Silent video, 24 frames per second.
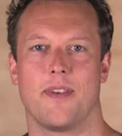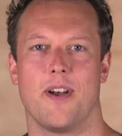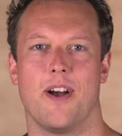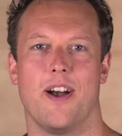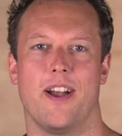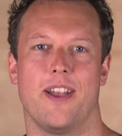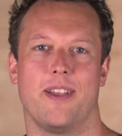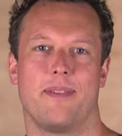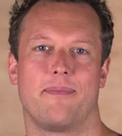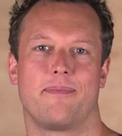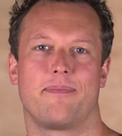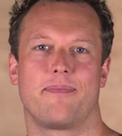
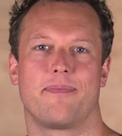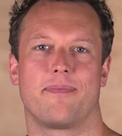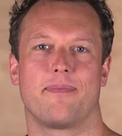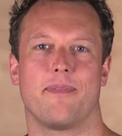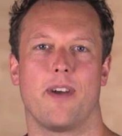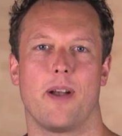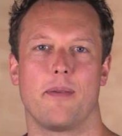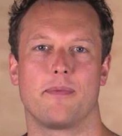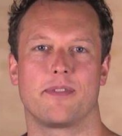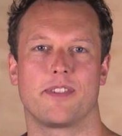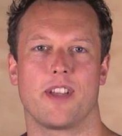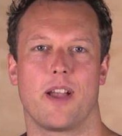Hi,
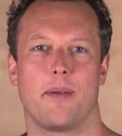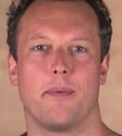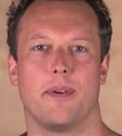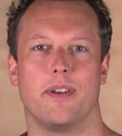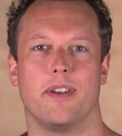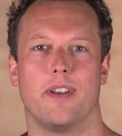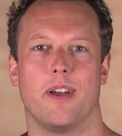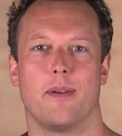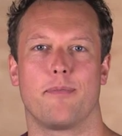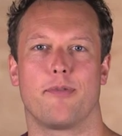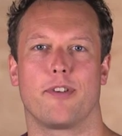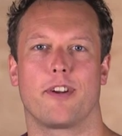I'm
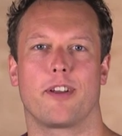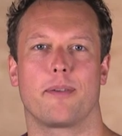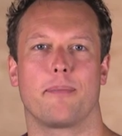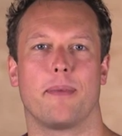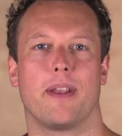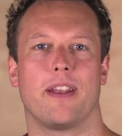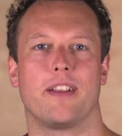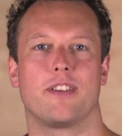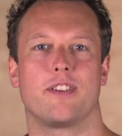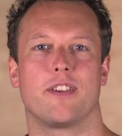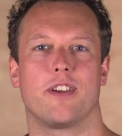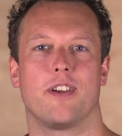Simon, a product
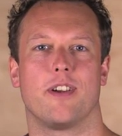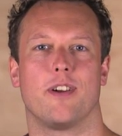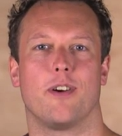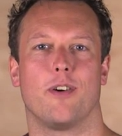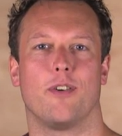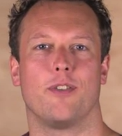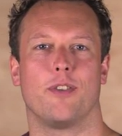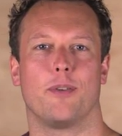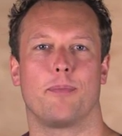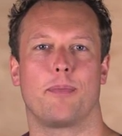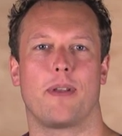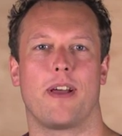manager
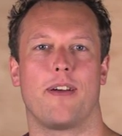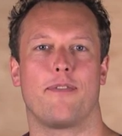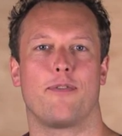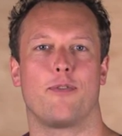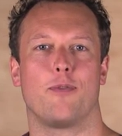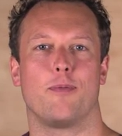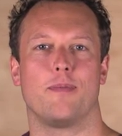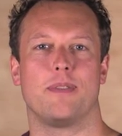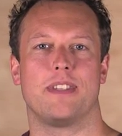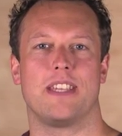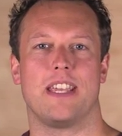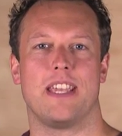on the
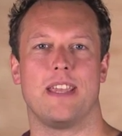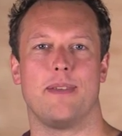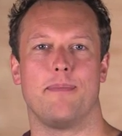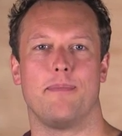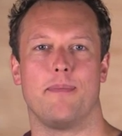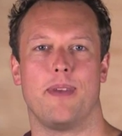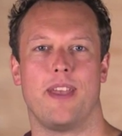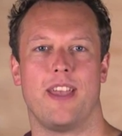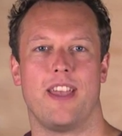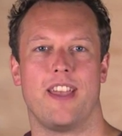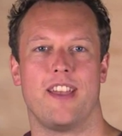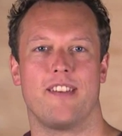platform
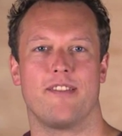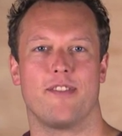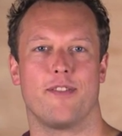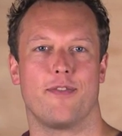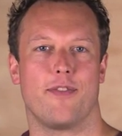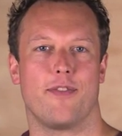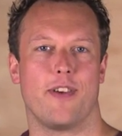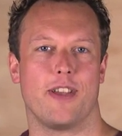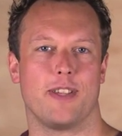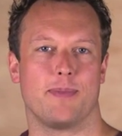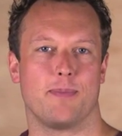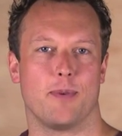team here at
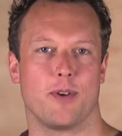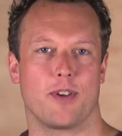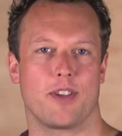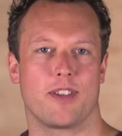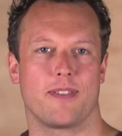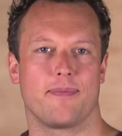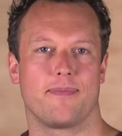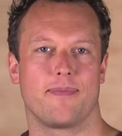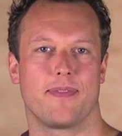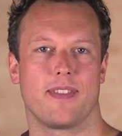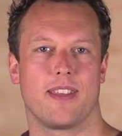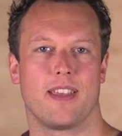Facebook.
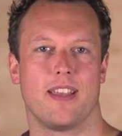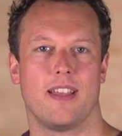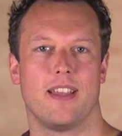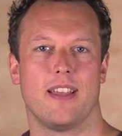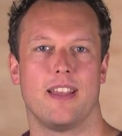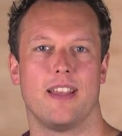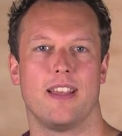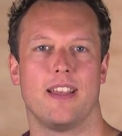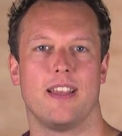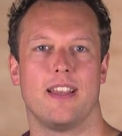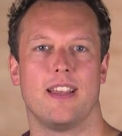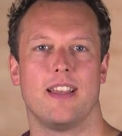
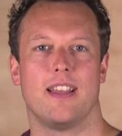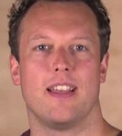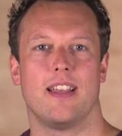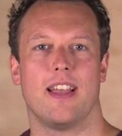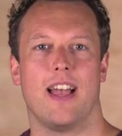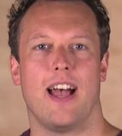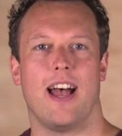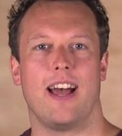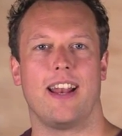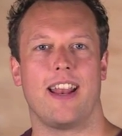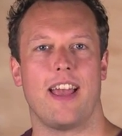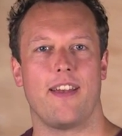
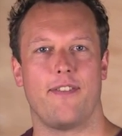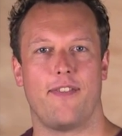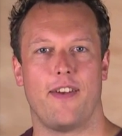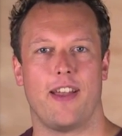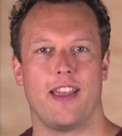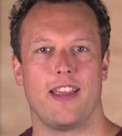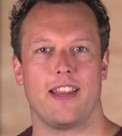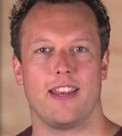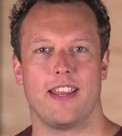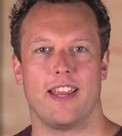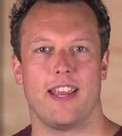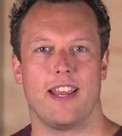At
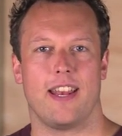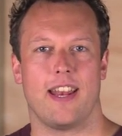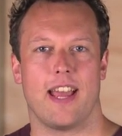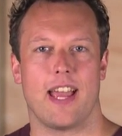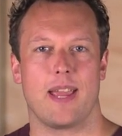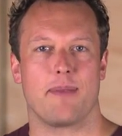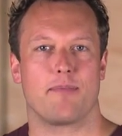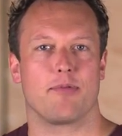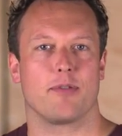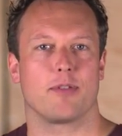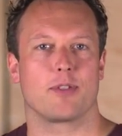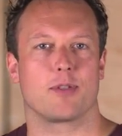F8 in
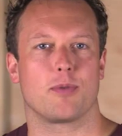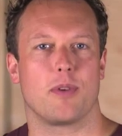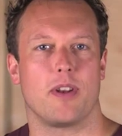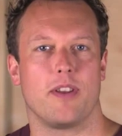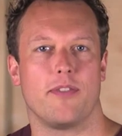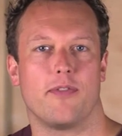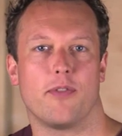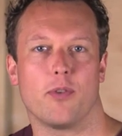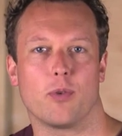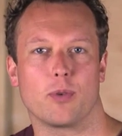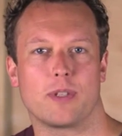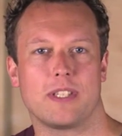April
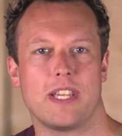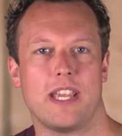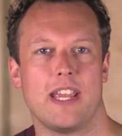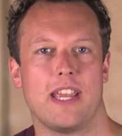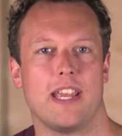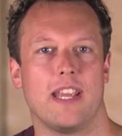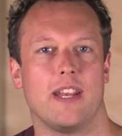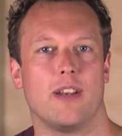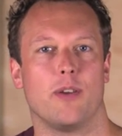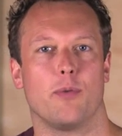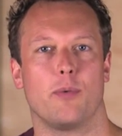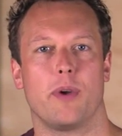
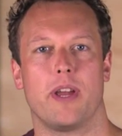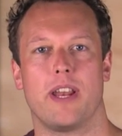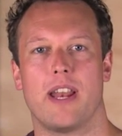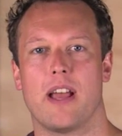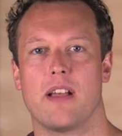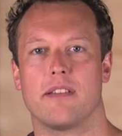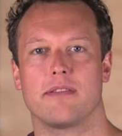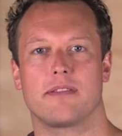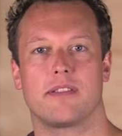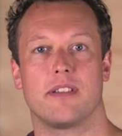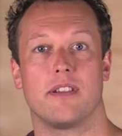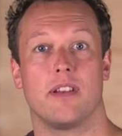2014, we
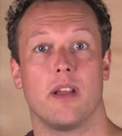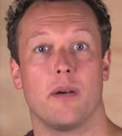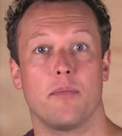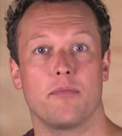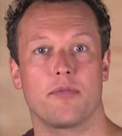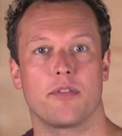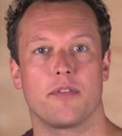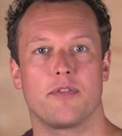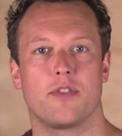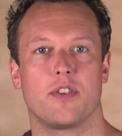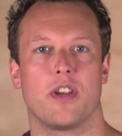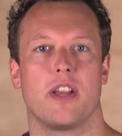announced a
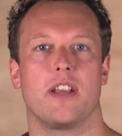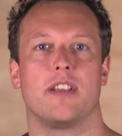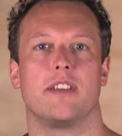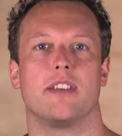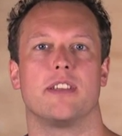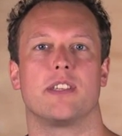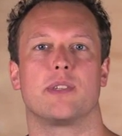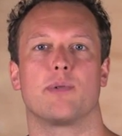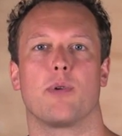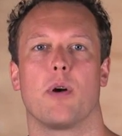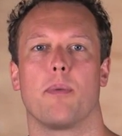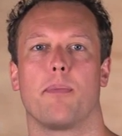number of
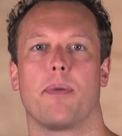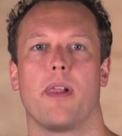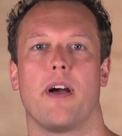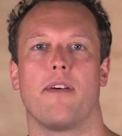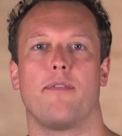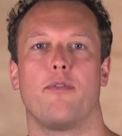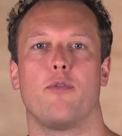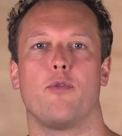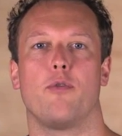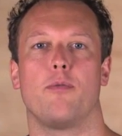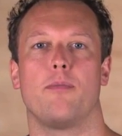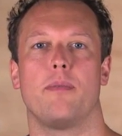changes to our
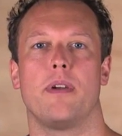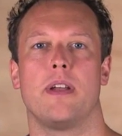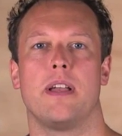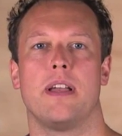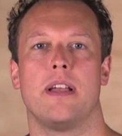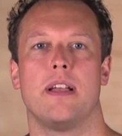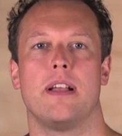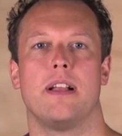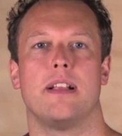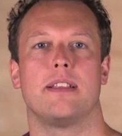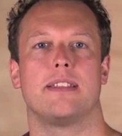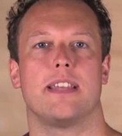platform
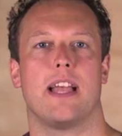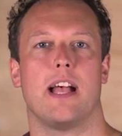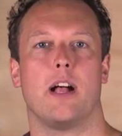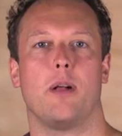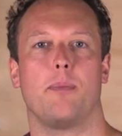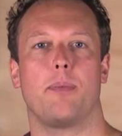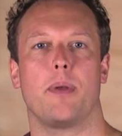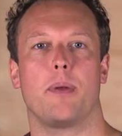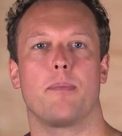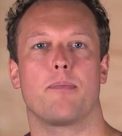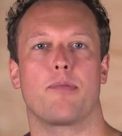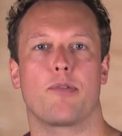to
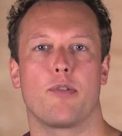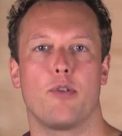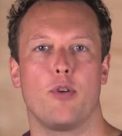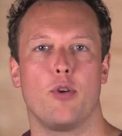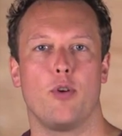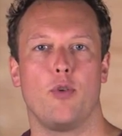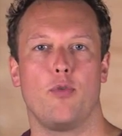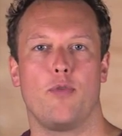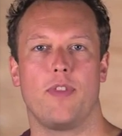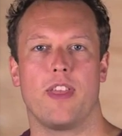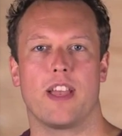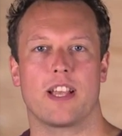help
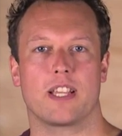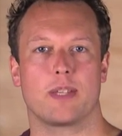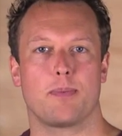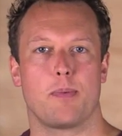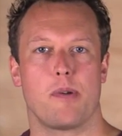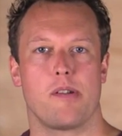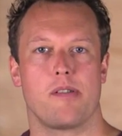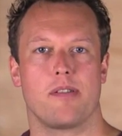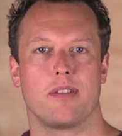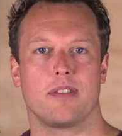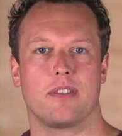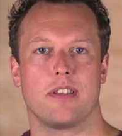improve the
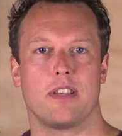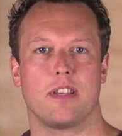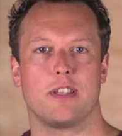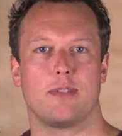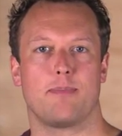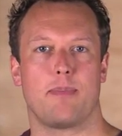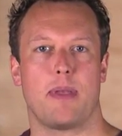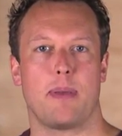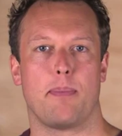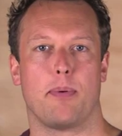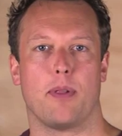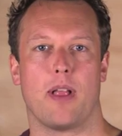experiences
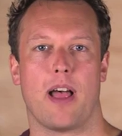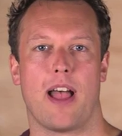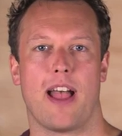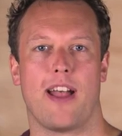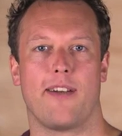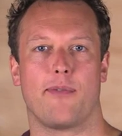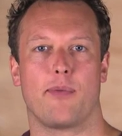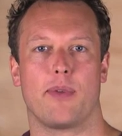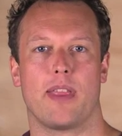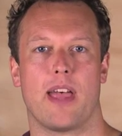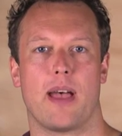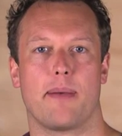people
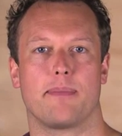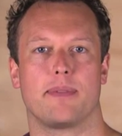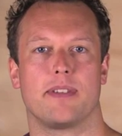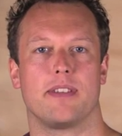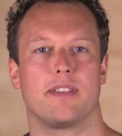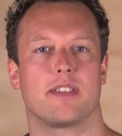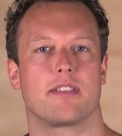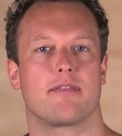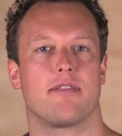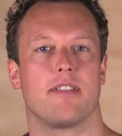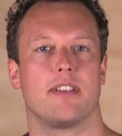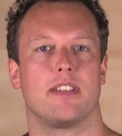have with apps
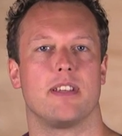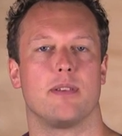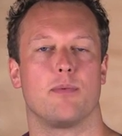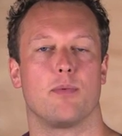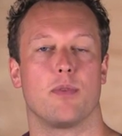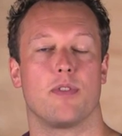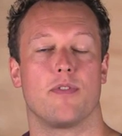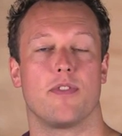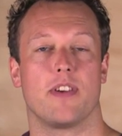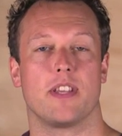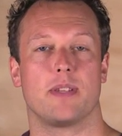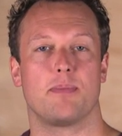integrated
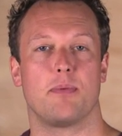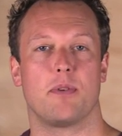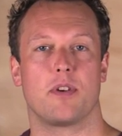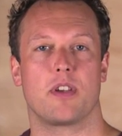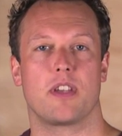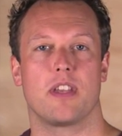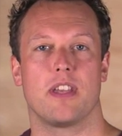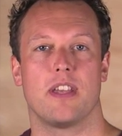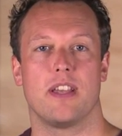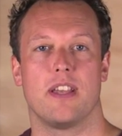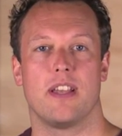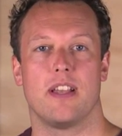with Facebook,